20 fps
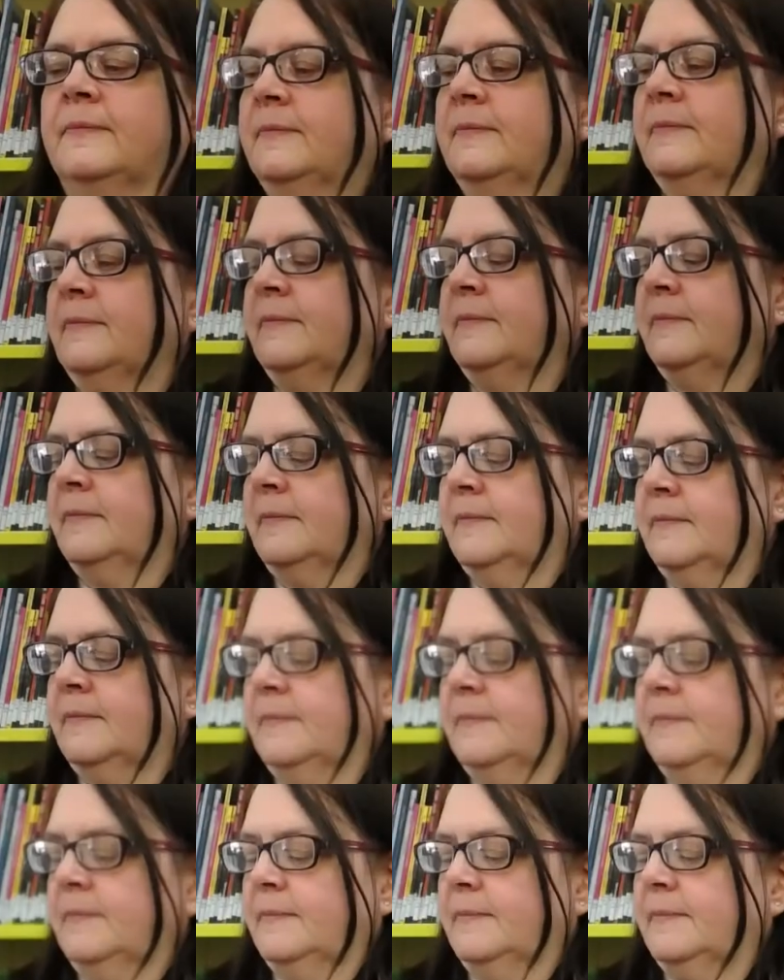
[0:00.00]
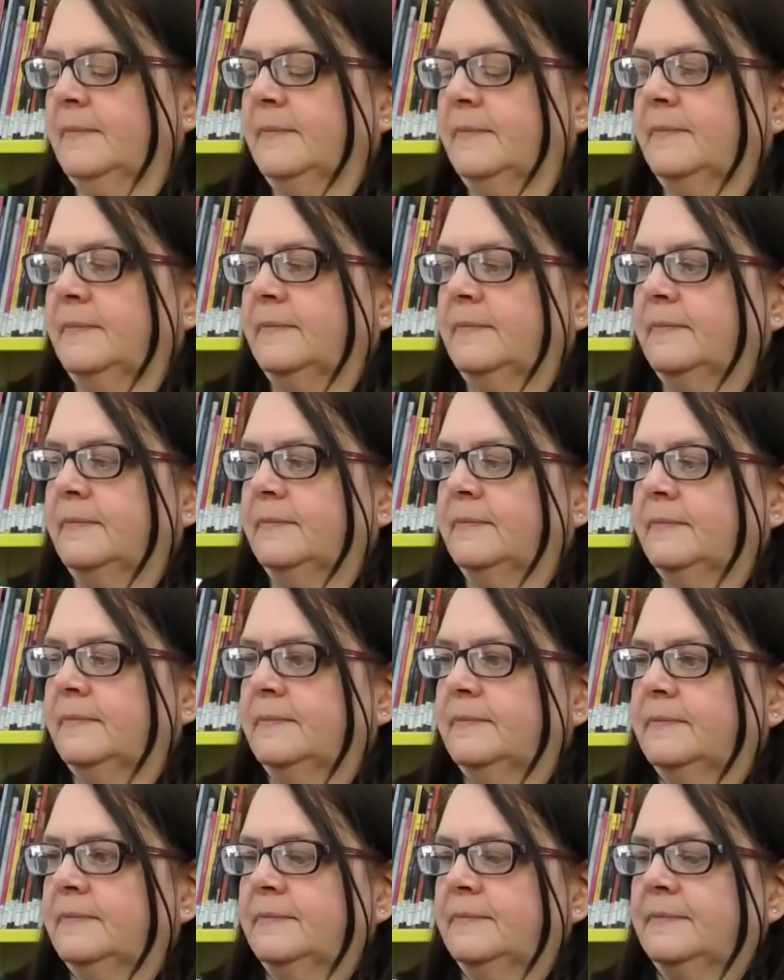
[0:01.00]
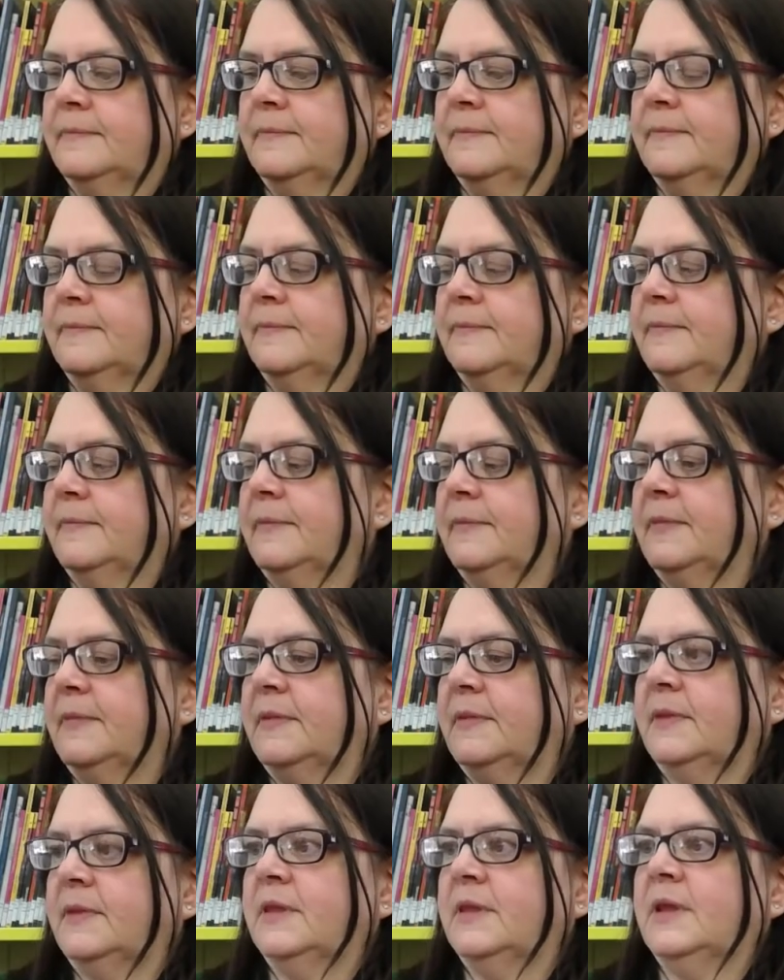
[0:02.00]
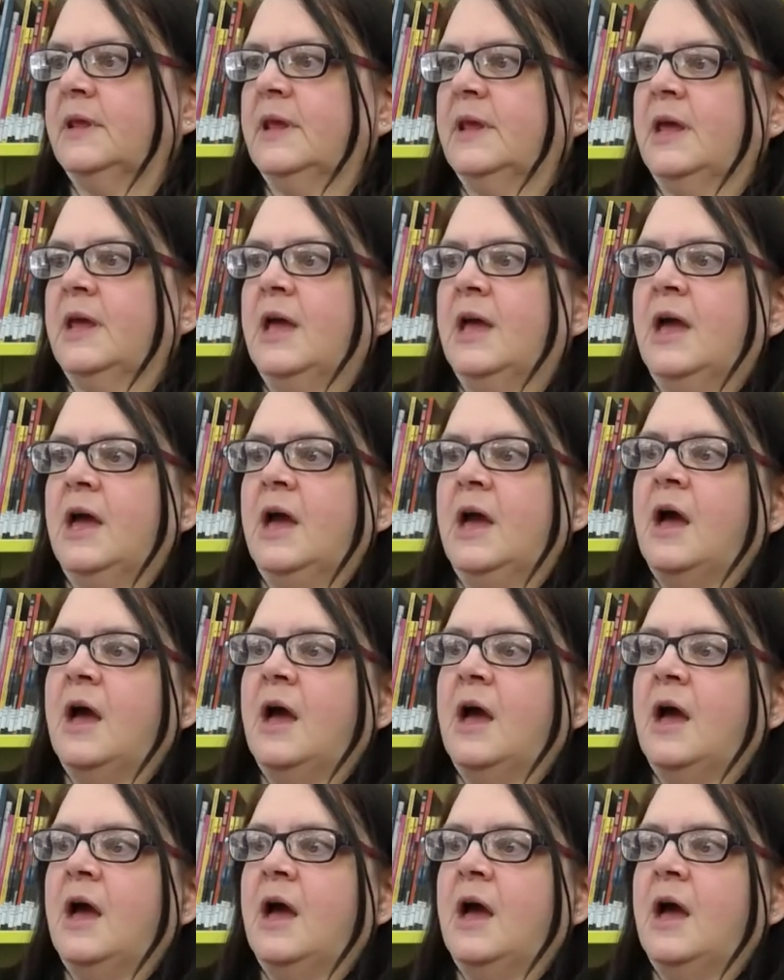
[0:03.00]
[no speech]